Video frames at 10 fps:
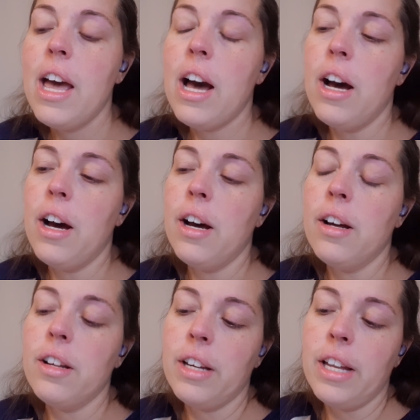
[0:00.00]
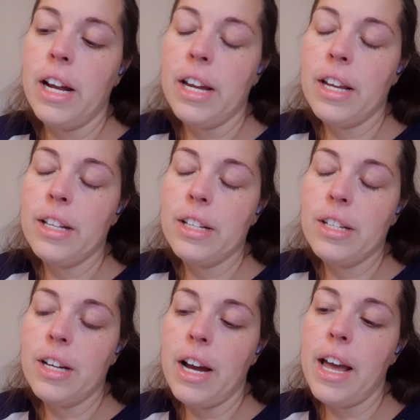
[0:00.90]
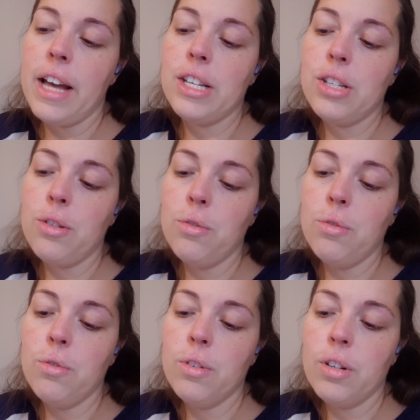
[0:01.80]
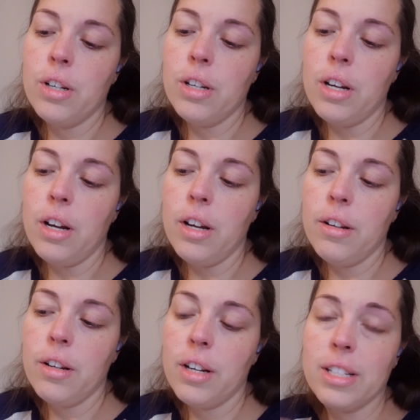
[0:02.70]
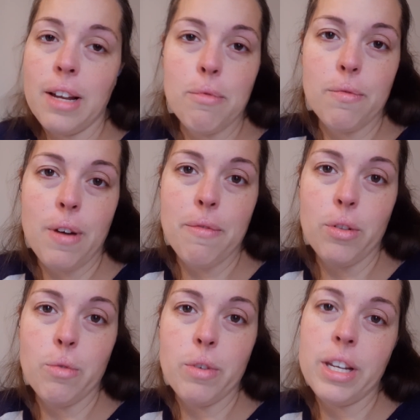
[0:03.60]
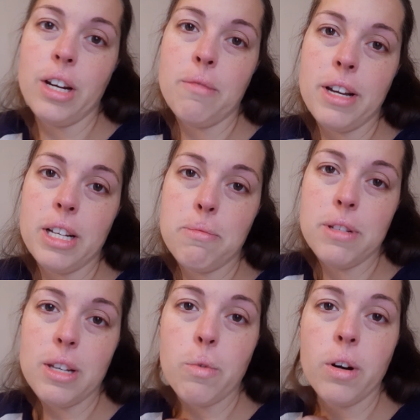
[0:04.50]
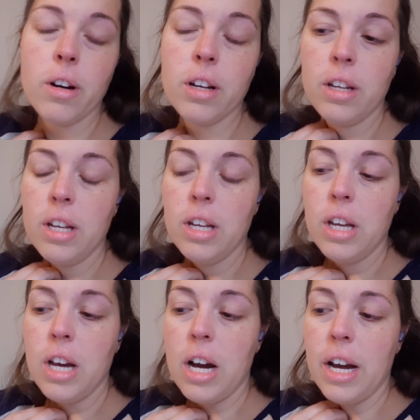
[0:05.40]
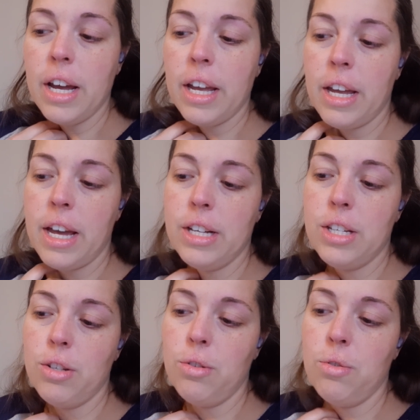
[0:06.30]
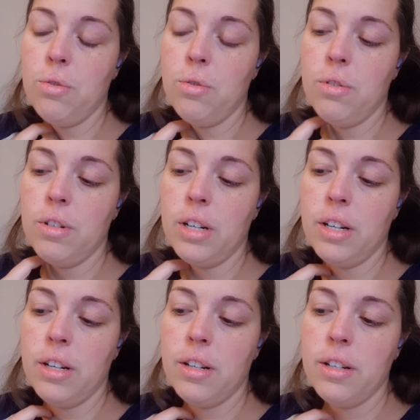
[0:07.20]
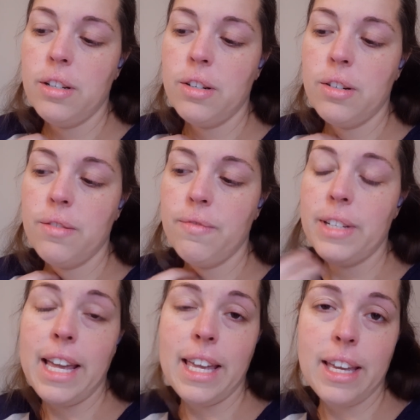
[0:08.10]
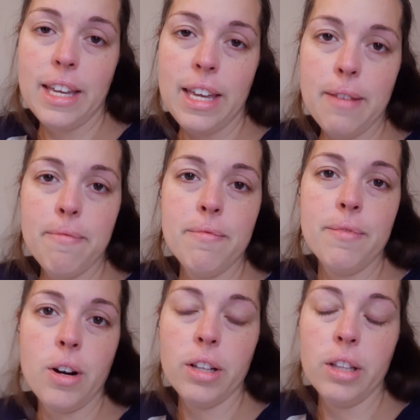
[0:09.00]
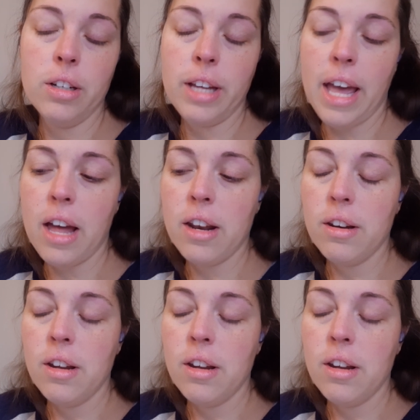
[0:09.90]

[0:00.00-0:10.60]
And I had to, because I'm the only one here, my husband's at work, I had to take him, our little cat,